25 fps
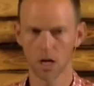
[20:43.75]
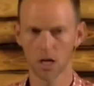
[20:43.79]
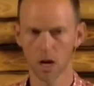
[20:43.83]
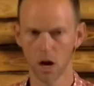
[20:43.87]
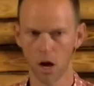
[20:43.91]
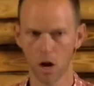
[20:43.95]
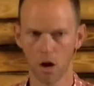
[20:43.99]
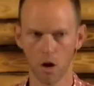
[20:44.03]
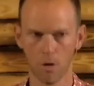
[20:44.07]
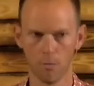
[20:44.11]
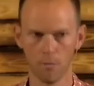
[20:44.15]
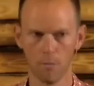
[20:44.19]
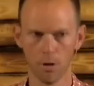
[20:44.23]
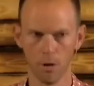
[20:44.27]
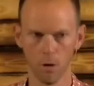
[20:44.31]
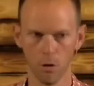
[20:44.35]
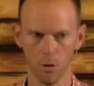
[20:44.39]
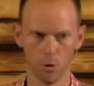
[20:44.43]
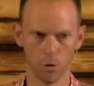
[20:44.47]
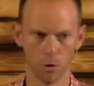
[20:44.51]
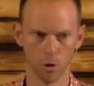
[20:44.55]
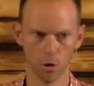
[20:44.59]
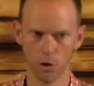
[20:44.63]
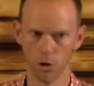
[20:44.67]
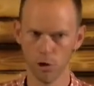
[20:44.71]
Come,
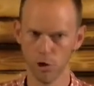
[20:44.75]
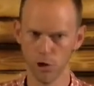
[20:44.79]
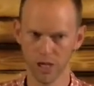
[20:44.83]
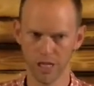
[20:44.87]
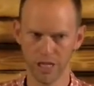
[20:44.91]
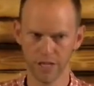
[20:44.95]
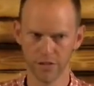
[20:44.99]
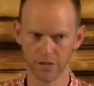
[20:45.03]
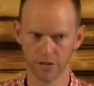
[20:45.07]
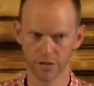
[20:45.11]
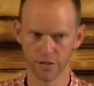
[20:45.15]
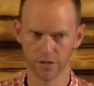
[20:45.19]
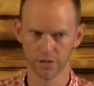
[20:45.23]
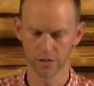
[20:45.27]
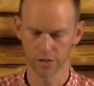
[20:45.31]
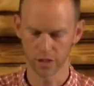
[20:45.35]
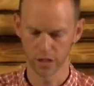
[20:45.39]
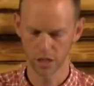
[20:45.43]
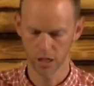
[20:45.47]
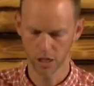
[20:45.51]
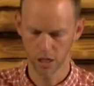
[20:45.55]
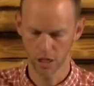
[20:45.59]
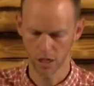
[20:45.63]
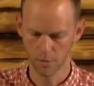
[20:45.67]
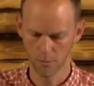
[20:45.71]
Lord Jesus,
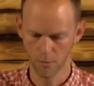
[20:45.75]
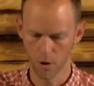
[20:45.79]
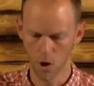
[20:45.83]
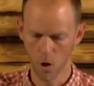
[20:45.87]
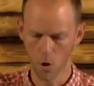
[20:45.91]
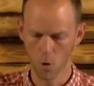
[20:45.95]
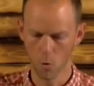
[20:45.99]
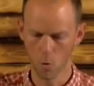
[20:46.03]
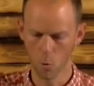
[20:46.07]
come.